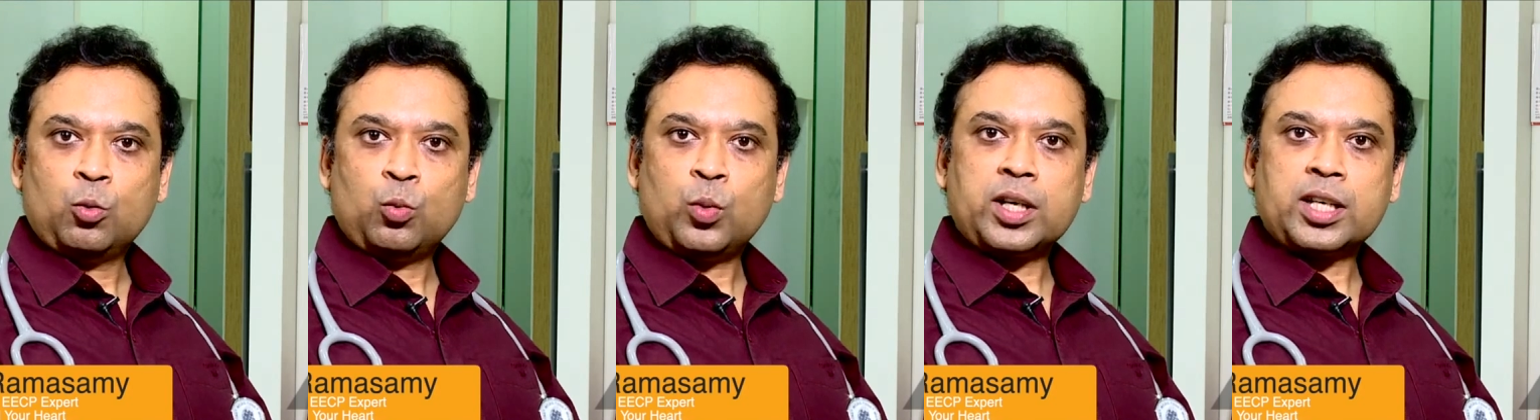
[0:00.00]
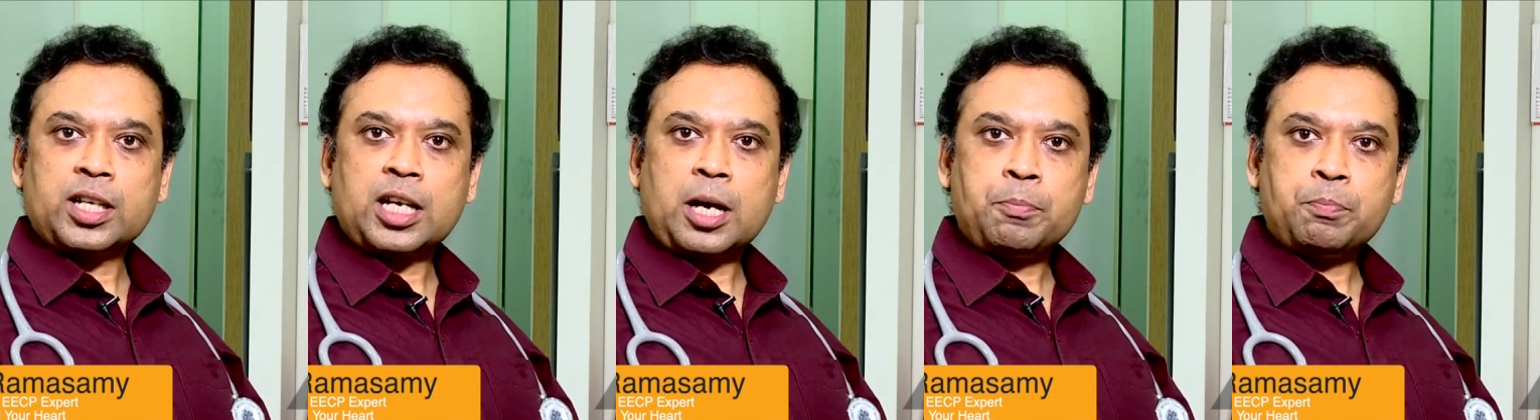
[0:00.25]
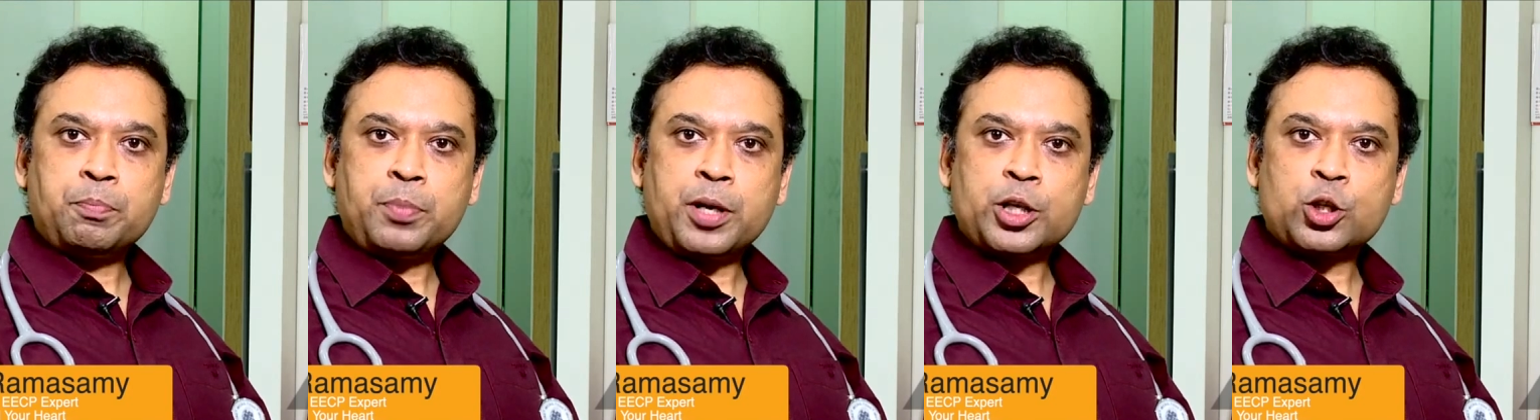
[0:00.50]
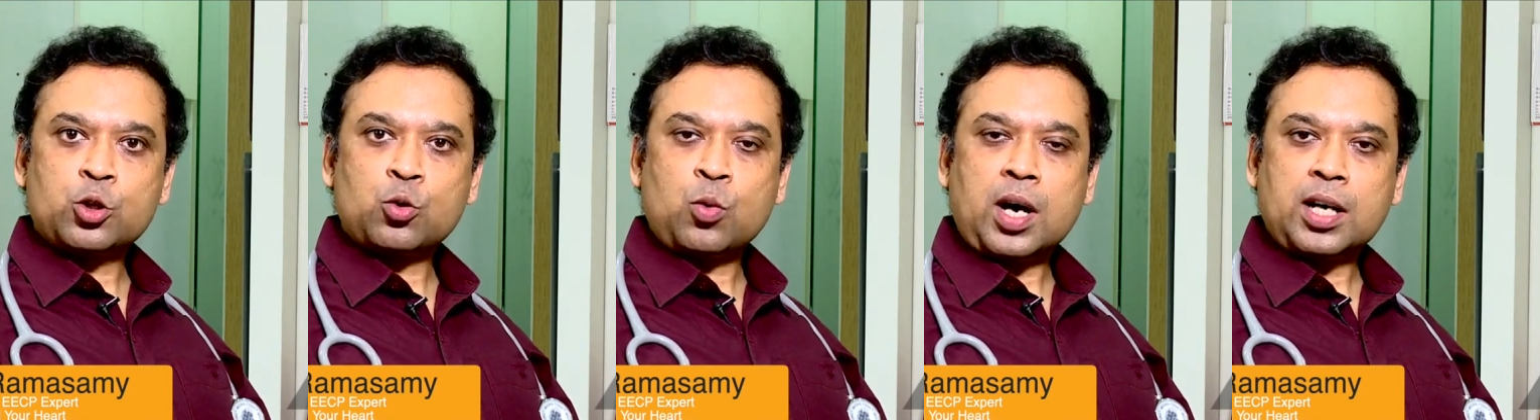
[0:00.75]
When
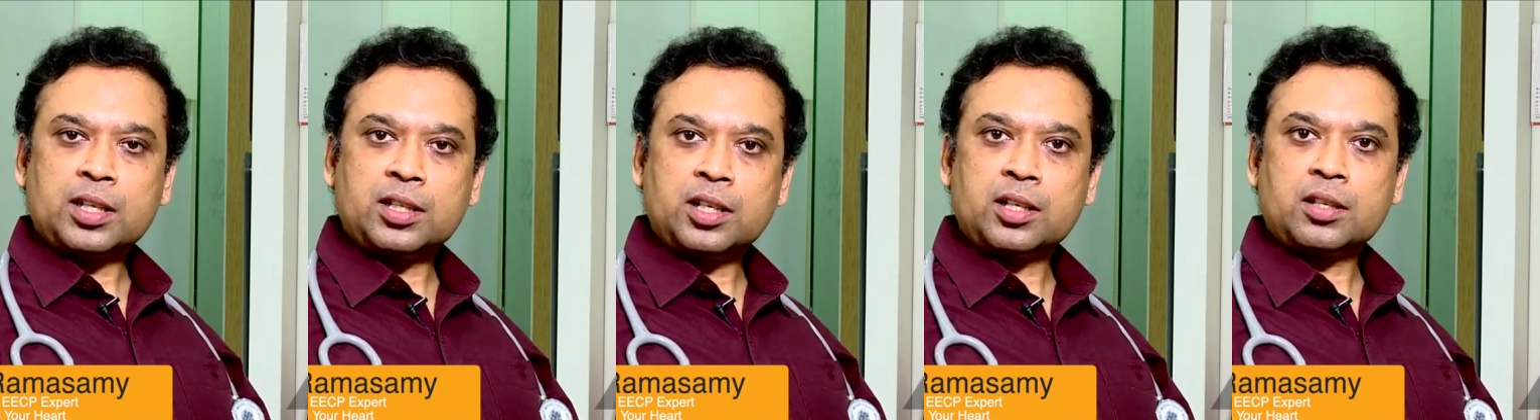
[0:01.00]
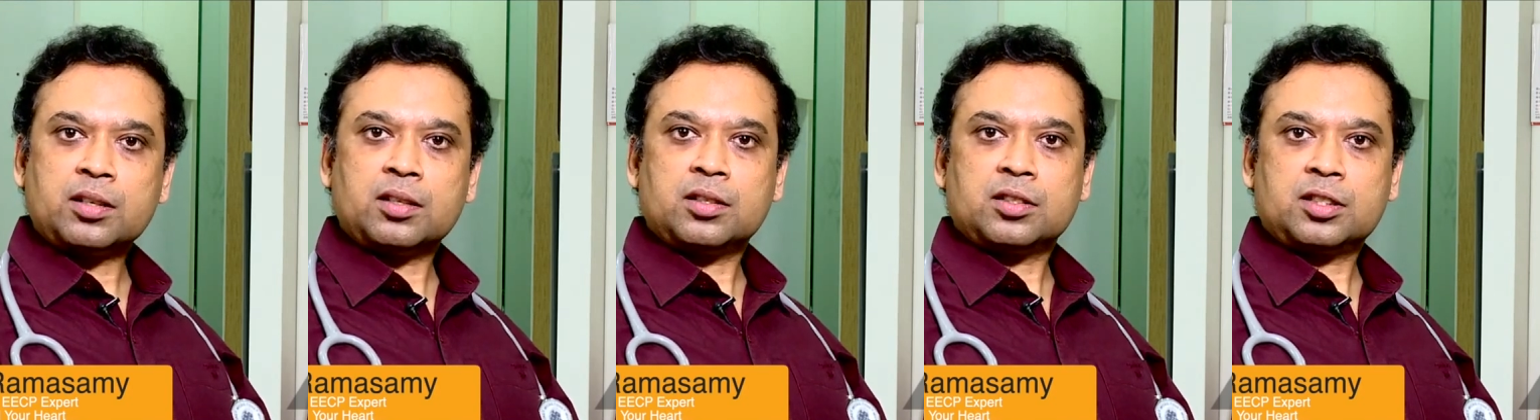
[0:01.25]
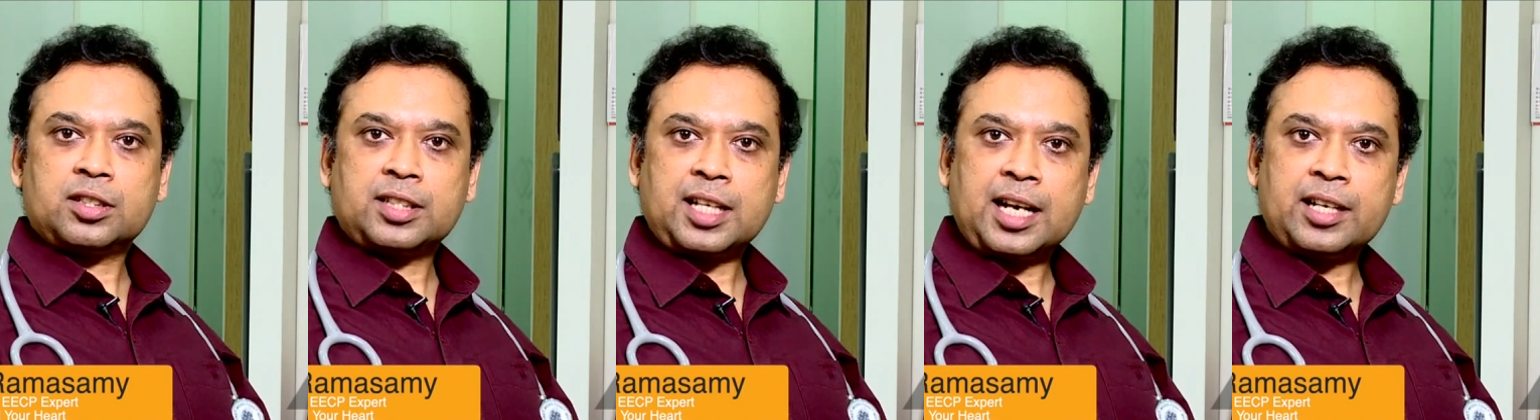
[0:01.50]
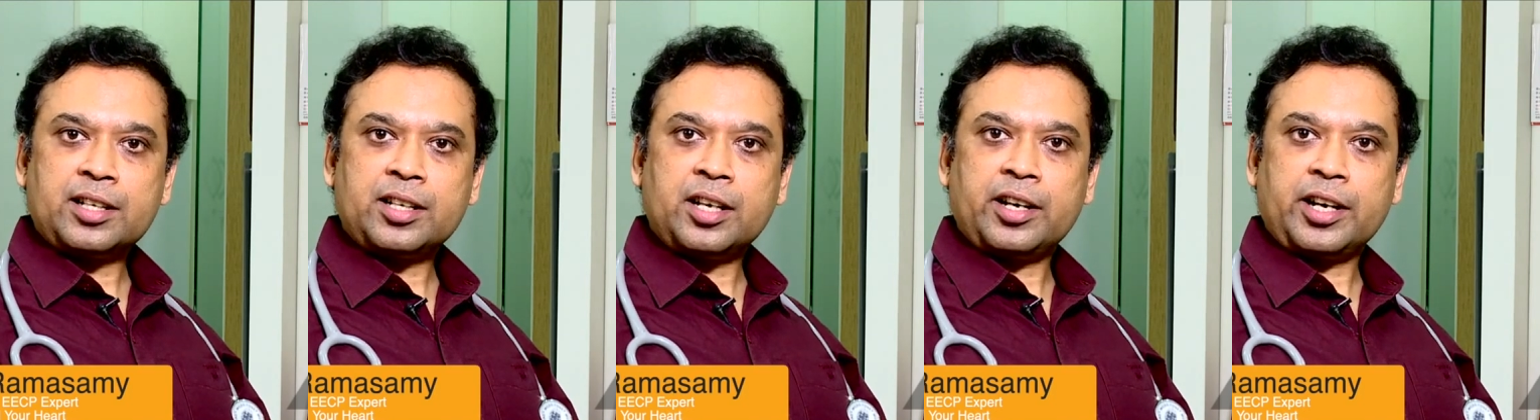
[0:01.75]
compared to other
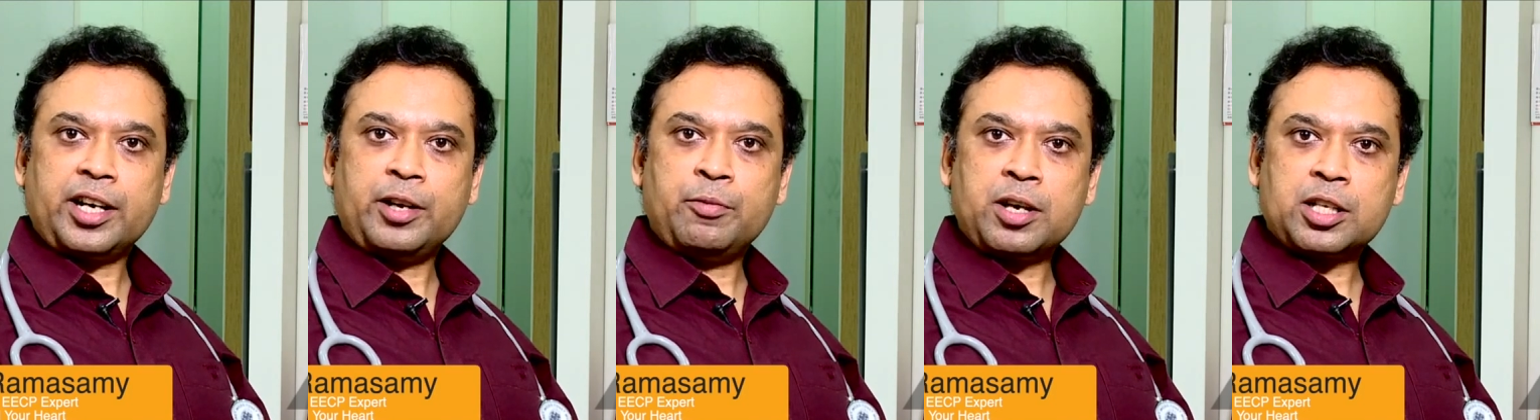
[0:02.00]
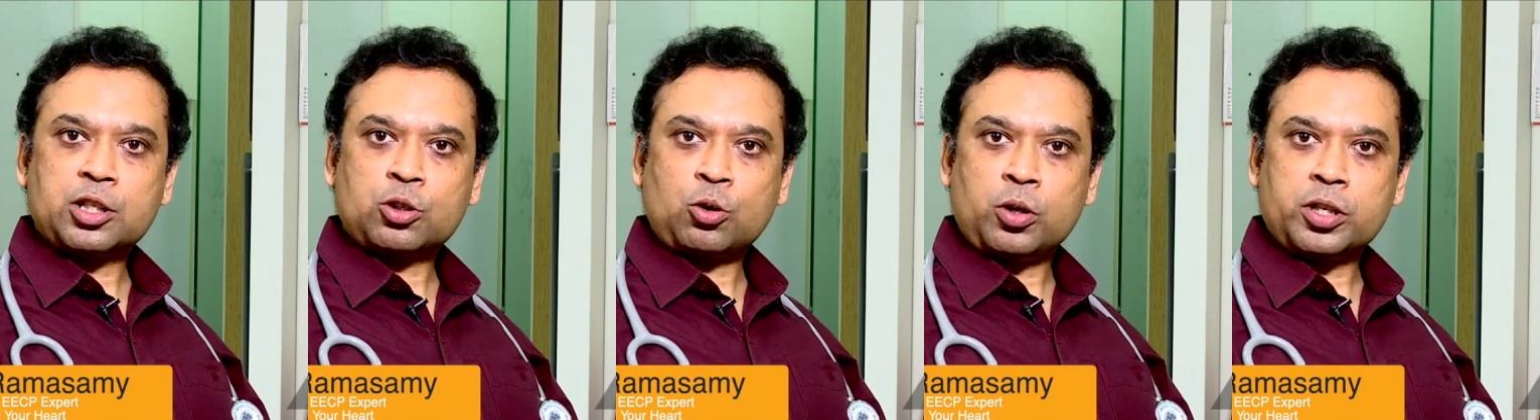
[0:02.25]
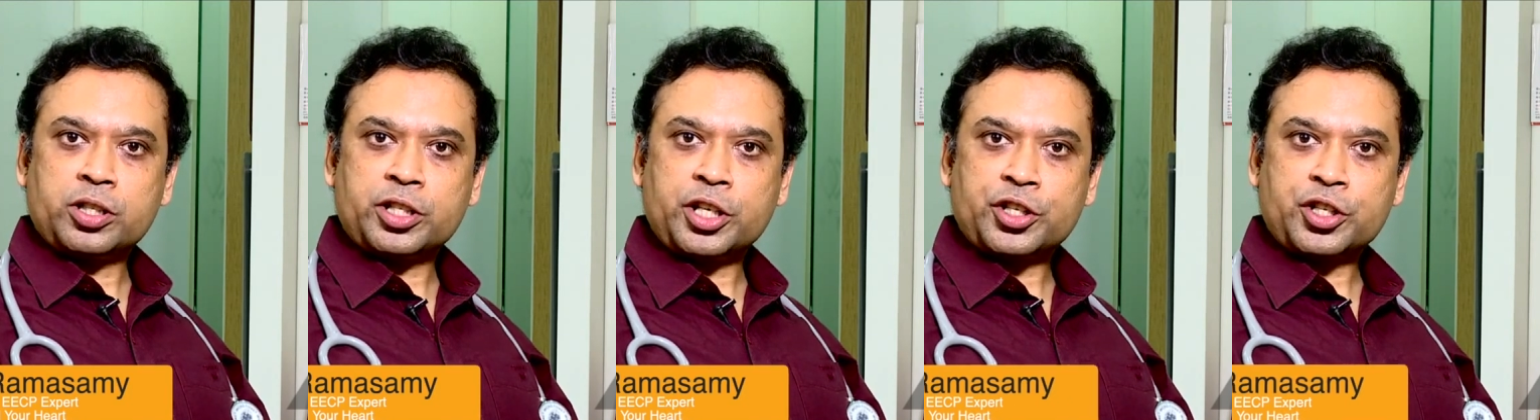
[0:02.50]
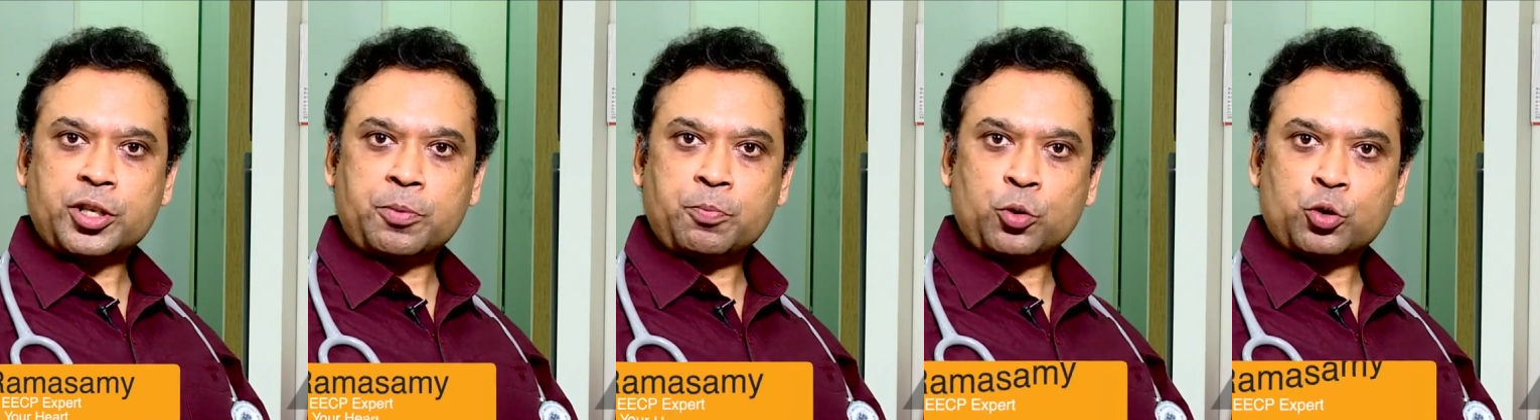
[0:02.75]
standard
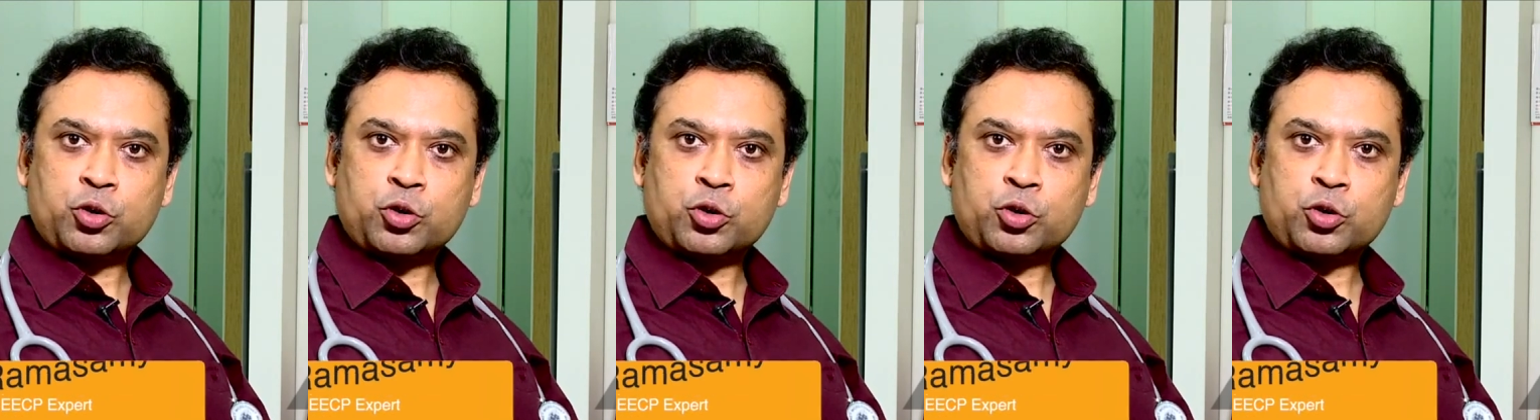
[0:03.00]
revascularization